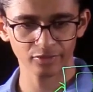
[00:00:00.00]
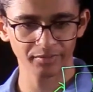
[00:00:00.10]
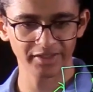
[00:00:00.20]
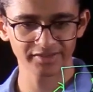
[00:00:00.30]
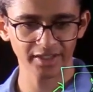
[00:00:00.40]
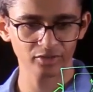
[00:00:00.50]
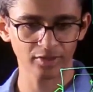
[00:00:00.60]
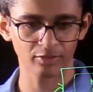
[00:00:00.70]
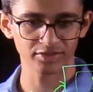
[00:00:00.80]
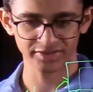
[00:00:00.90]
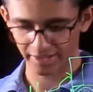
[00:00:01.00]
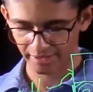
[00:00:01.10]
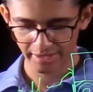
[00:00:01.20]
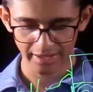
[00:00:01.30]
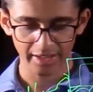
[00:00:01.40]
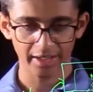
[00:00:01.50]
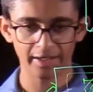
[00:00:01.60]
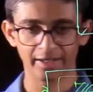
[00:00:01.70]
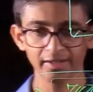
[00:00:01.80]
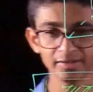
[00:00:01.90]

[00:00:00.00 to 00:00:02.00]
from inside to outside, and